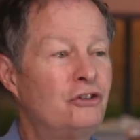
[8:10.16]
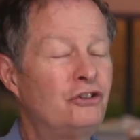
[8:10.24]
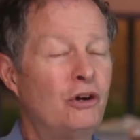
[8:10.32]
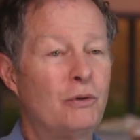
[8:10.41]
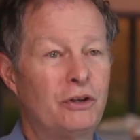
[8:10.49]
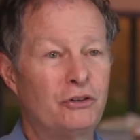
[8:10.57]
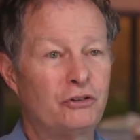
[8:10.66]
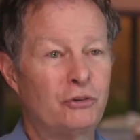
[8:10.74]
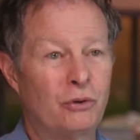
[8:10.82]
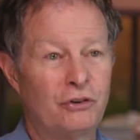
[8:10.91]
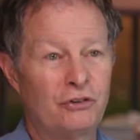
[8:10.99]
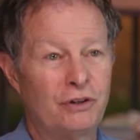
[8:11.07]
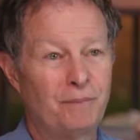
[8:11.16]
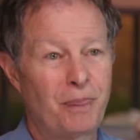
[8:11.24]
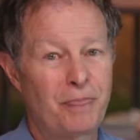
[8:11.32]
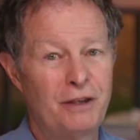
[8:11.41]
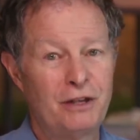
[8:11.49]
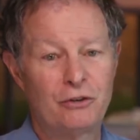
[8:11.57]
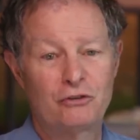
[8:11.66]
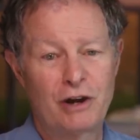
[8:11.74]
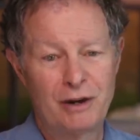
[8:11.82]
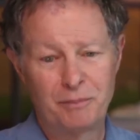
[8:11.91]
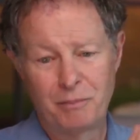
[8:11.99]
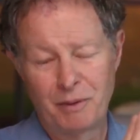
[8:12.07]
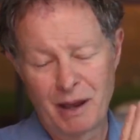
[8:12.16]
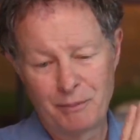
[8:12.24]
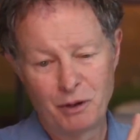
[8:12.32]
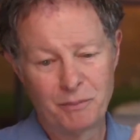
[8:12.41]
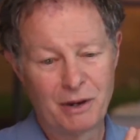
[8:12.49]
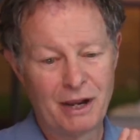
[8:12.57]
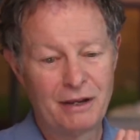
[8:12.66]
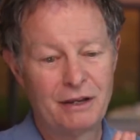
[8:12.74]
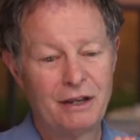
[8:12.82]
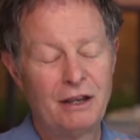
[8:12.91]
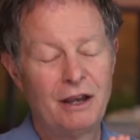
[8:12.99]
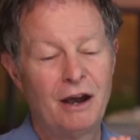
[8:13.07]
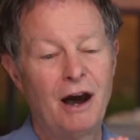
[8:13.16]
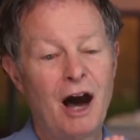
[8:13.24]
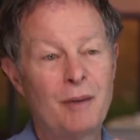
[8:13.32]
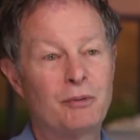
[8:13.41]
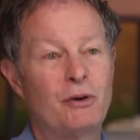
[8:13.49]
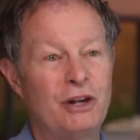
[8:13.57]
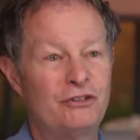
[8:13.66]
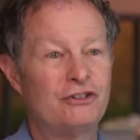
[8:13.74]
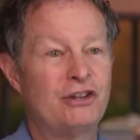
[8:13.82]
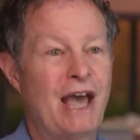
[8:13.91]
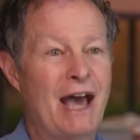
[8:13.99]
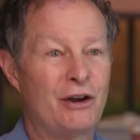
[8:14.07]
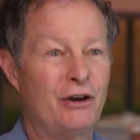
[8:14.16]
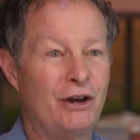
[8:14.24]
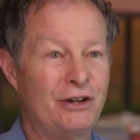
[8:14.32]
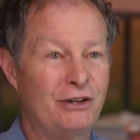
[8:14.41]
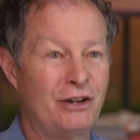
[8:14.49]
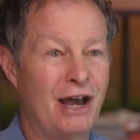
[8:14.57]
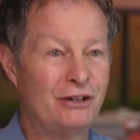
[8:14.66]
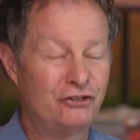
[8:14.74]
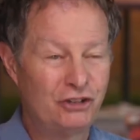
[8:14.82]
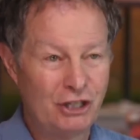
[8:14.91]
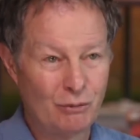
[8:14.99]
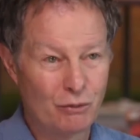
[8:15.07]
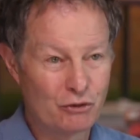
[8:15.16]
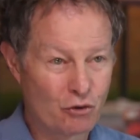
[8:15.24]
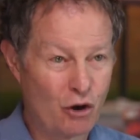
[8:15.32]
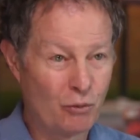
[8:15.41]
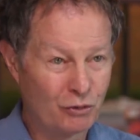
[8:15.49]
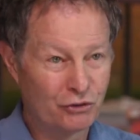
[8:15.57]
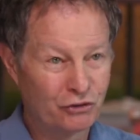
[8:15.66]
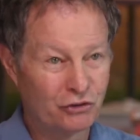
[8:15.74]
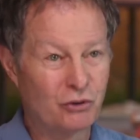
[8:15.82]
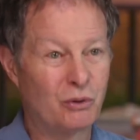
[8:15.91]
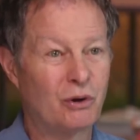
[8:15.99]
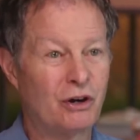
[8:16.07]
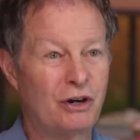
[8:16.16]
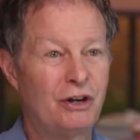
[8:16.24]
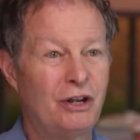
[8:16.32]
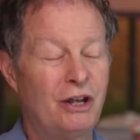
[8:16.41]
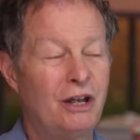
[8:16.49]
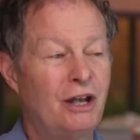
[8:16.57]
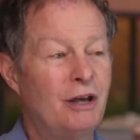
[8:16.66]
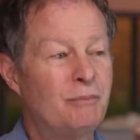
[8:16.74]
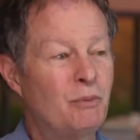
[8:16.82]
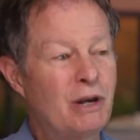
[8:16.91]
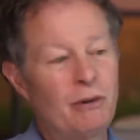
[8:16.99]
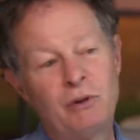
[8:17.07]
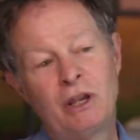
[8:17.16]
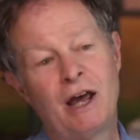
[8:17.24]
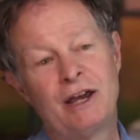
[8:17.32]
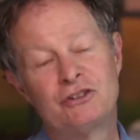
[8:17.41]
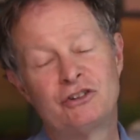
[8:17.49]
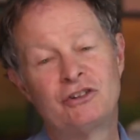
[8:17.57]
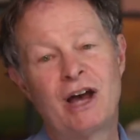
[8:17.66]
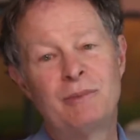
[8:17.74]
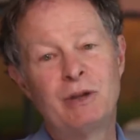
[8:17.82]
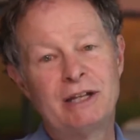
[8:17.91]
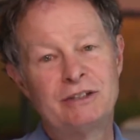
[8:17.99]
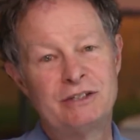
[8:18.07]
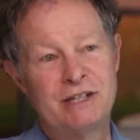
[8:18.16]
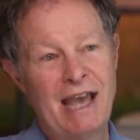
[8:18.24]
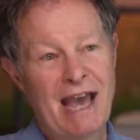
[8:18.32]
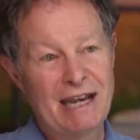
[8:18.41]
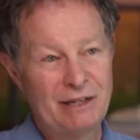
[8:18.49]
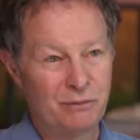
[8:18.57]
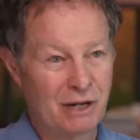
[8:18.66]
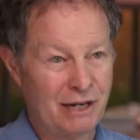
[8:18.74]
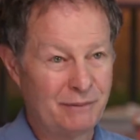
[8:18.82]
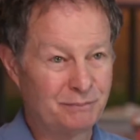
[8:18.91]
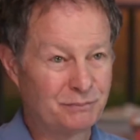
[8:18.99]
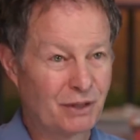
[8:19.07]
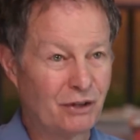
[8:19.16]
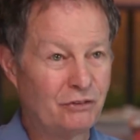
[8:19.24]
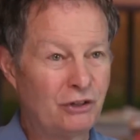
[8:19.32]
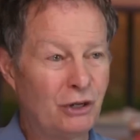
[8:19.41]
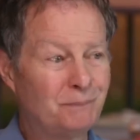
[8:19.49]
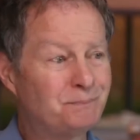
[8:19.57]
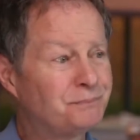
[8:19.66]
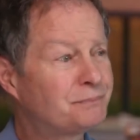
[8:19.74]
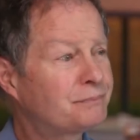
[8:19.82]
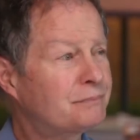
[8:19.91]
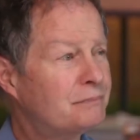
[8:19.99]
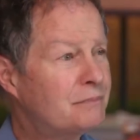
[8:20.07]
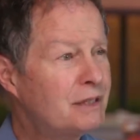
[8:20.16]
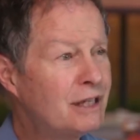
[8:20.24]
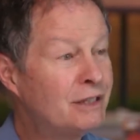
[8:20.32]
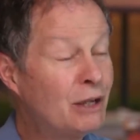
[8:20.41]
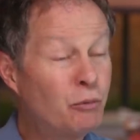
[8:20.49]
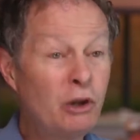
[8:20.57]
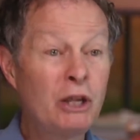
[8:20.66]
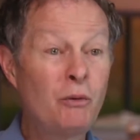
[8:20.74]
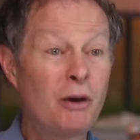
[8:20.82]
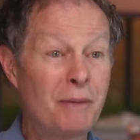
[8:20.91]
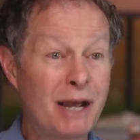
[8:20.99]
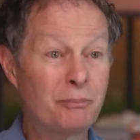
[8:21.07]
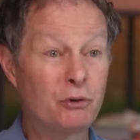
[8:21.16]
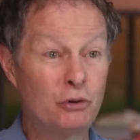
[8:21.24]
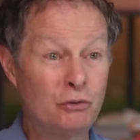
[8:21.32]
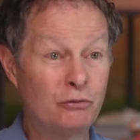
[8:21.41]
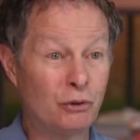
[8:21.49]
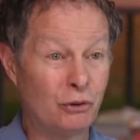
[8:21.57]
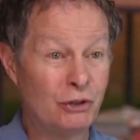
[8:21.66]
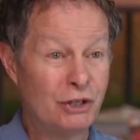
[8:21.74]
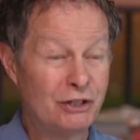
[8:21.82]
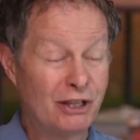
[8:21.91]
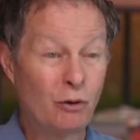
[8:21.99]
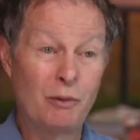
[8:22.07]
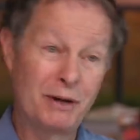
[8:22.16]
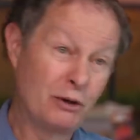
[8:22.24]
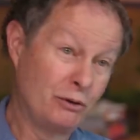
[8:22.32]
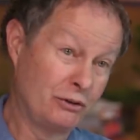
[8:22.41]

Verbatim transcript: I used to go into the stores and, you know, try to, I'd put my operations hat on and I'd see what was wrong with the store. But what I realized is I'm like the daddy, right? Mm-hmm. So they really want my approval. They don't want my